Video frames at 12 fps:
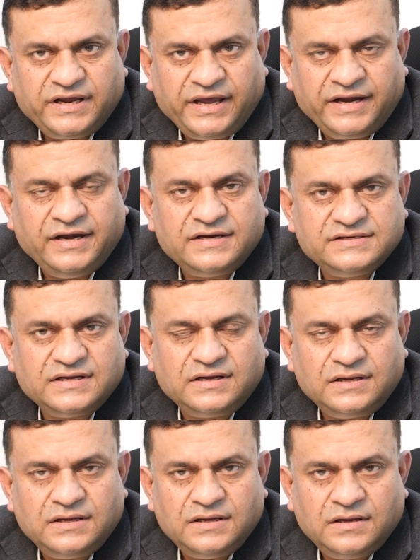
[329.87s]
and it is
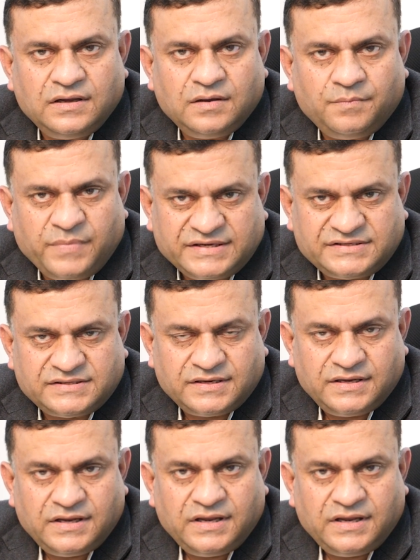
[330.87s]
a must.